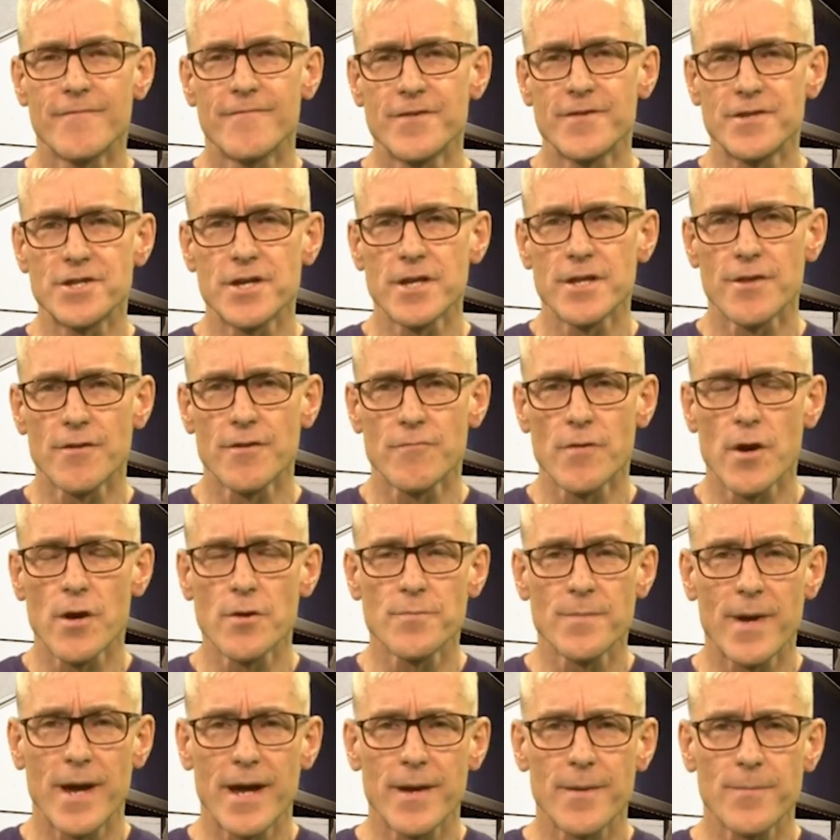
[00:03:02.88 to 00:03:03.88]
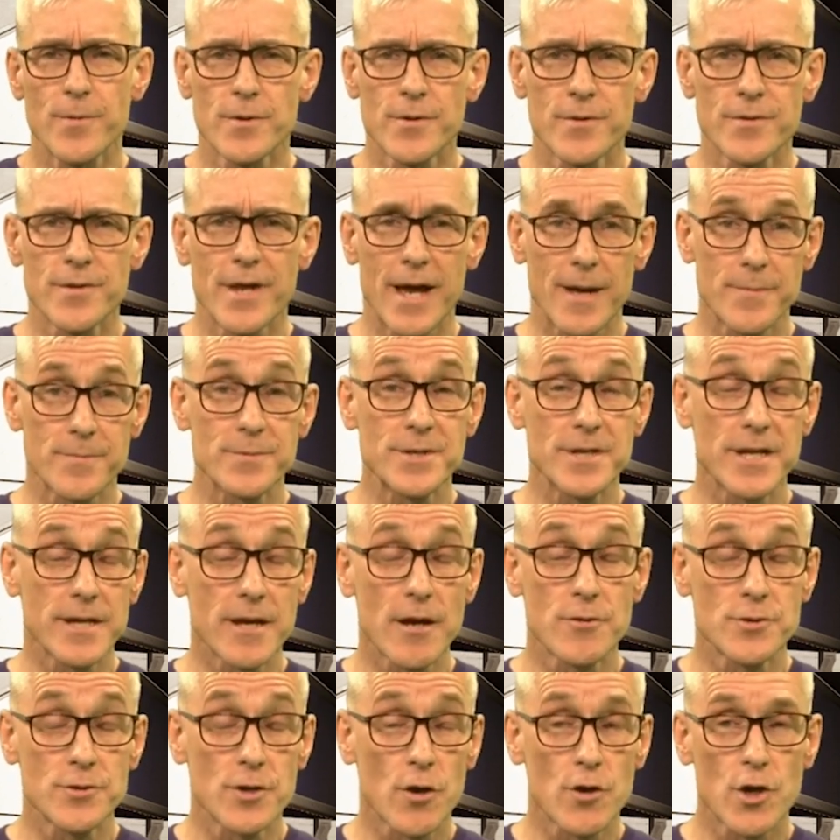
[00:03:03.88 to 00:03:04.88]
visit the roadmap on
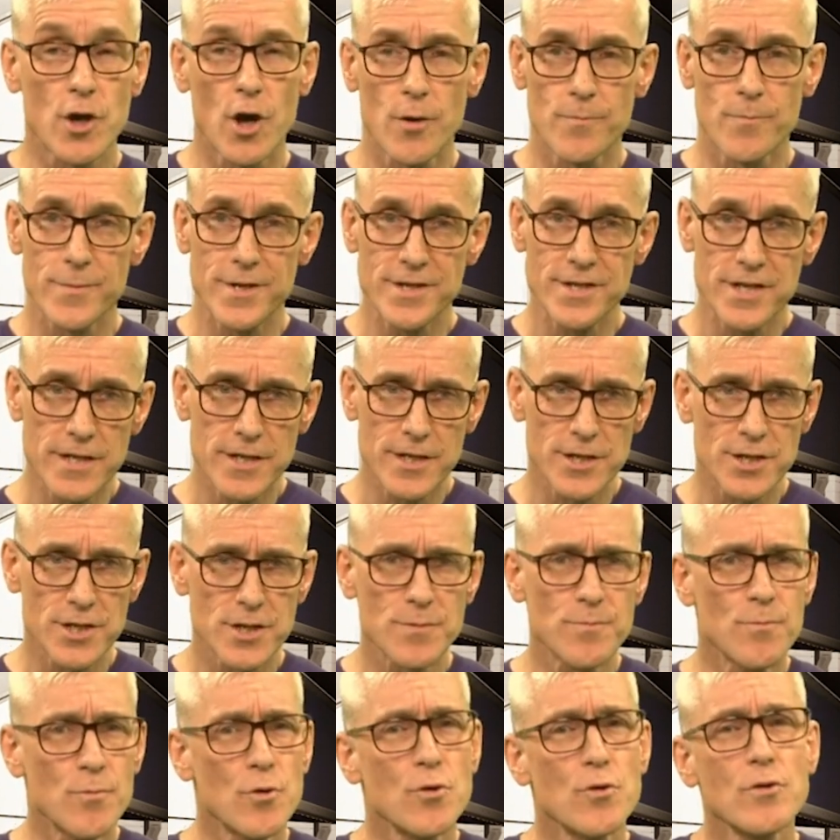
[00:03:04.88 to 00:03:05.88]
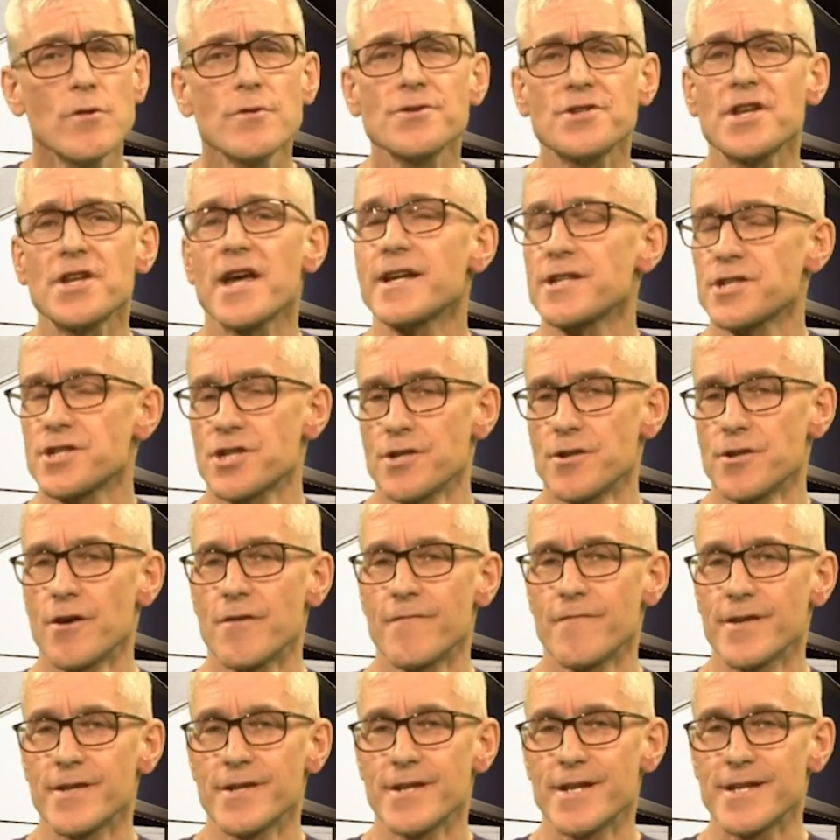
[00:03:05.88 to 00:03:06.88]
apteco.com. This is a small section
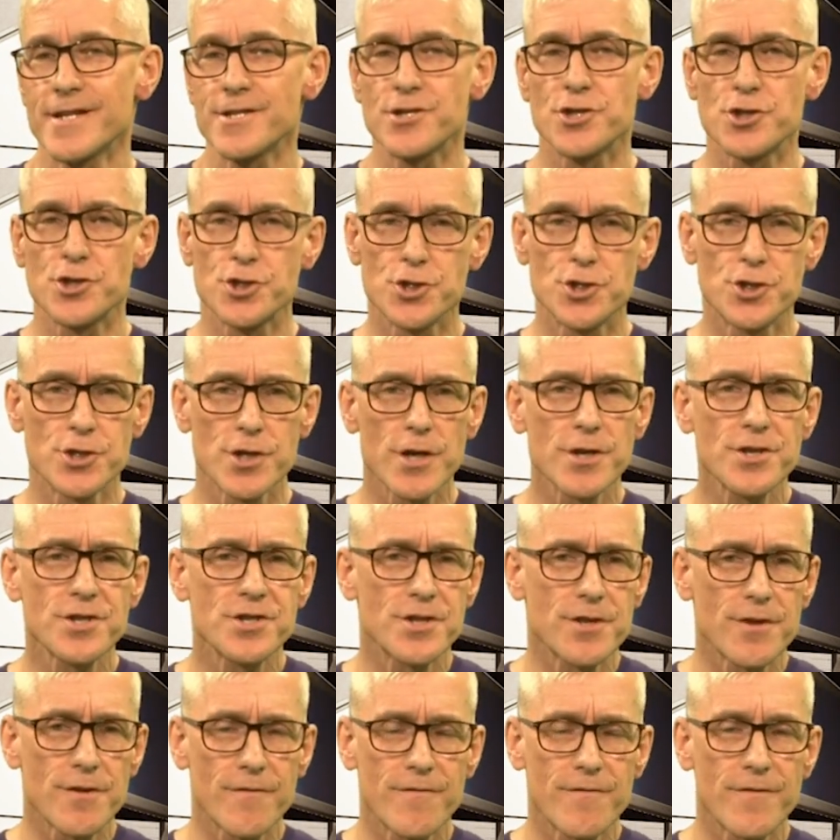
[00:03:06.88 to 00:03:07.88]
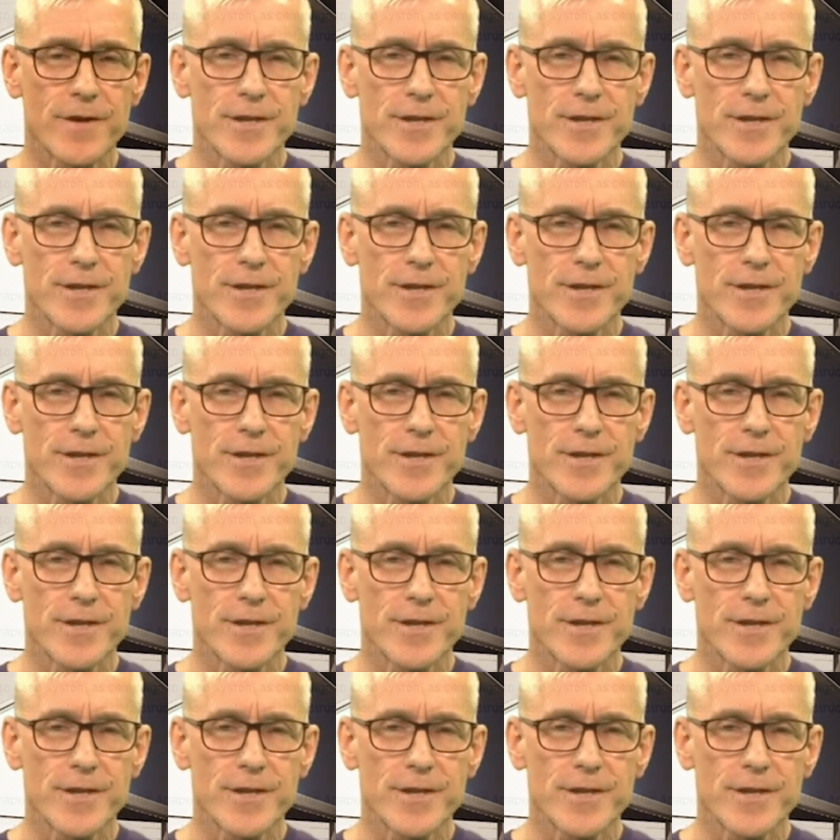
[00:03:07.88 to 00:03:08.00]
of it. It's just the